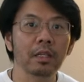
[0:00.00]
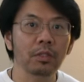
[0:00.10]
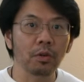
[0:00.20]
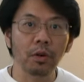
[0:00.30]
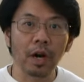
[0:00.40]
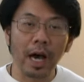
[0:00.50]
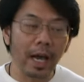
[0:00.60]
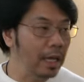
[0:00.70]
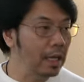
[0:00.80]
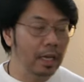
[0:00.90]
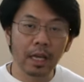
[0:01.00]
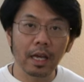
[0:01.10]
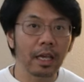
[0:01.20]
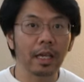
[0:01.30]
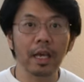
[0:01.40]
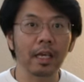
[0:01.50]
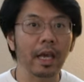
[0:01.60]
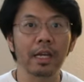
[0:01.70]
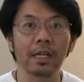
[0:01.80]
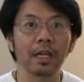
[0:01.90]
So I I can't
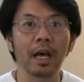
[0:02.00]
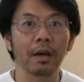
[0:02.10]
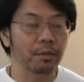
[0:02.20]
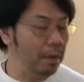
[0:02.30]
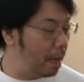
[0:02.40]
get enough.